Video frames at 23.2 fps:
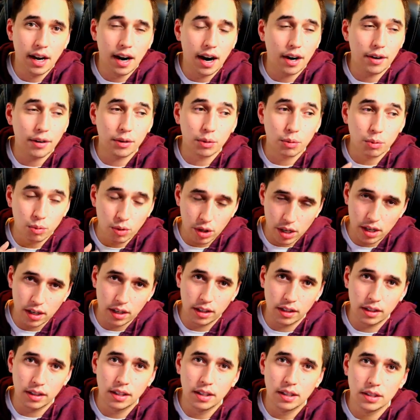are the
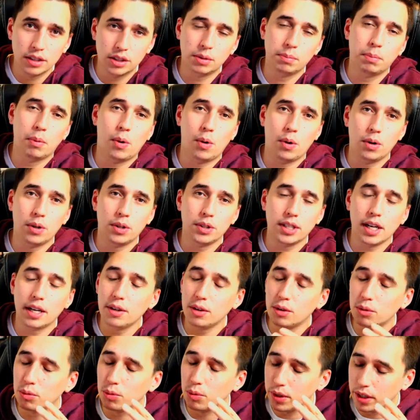real supporters, are
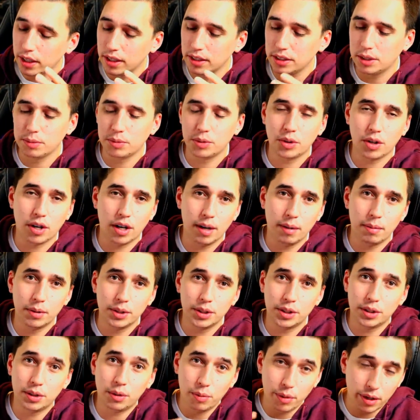the real
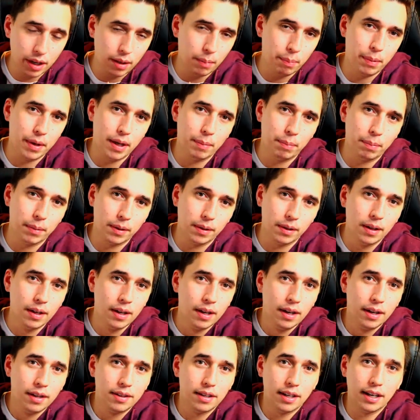subscribers, and the real people
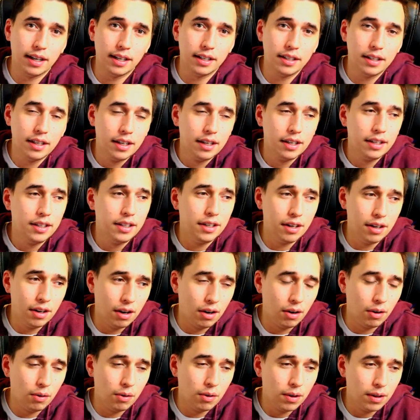that, you
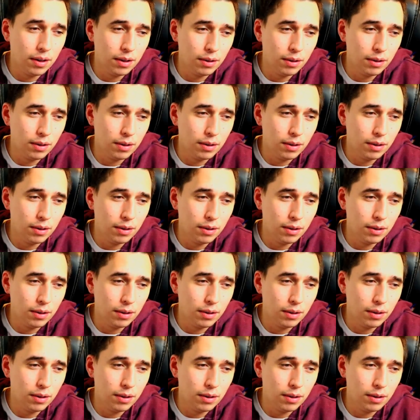know,